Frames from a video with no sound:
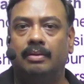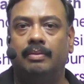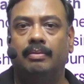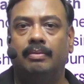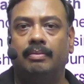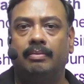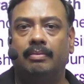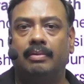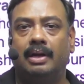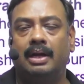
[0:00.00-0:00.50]

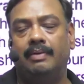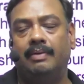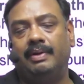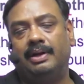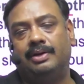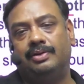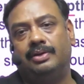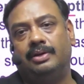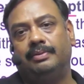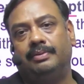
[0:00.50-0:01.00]

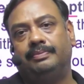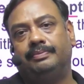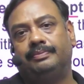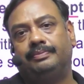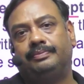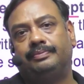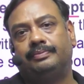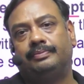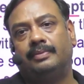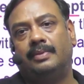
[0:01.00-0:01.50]
convection.
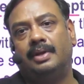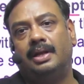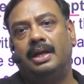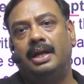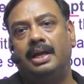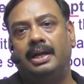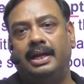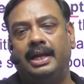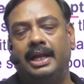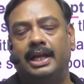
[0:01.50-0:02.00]

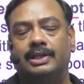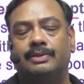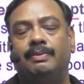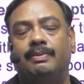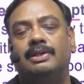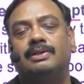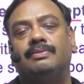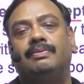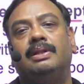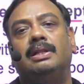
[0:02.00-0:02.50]
It takes
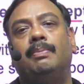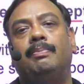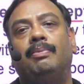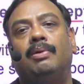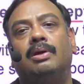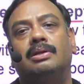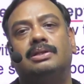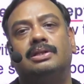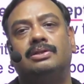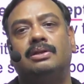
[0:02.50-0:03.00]
place with the
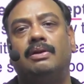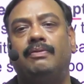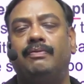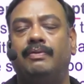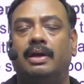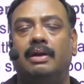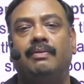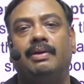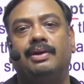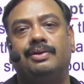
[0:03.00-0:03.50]
process of
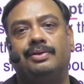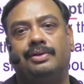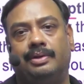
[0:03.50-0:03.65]
convection.